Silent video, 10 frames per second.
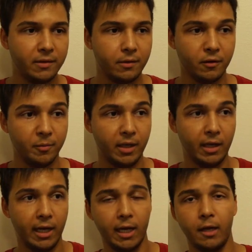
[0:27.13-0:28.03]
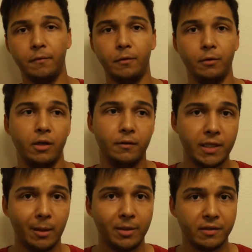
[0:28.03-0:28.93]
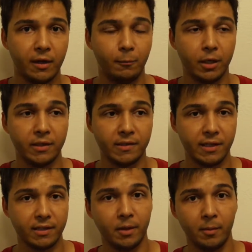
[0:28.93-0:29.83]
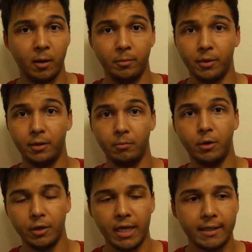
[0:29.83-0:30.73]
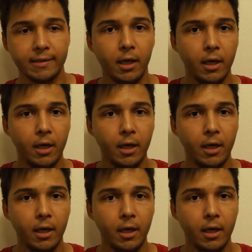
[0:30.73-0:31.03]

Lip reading: there have been a handful of topics that I wanted to say something about but could not.